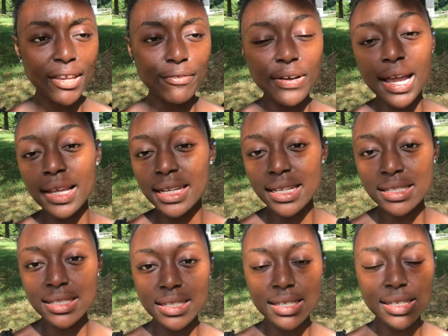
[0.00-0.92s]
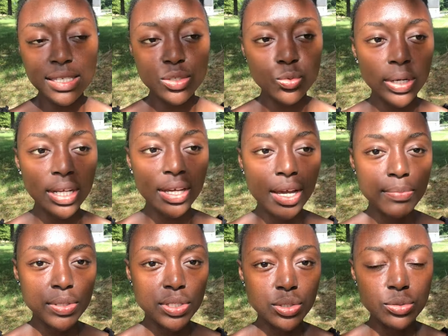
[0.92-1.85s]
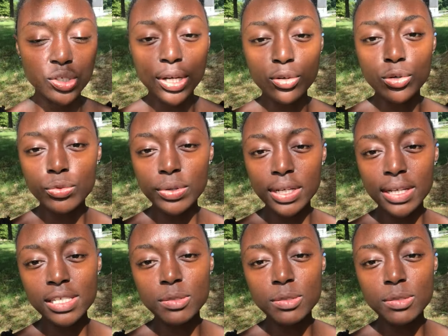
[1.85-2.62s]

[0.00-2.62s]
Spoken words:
finances, when it comes to general reading,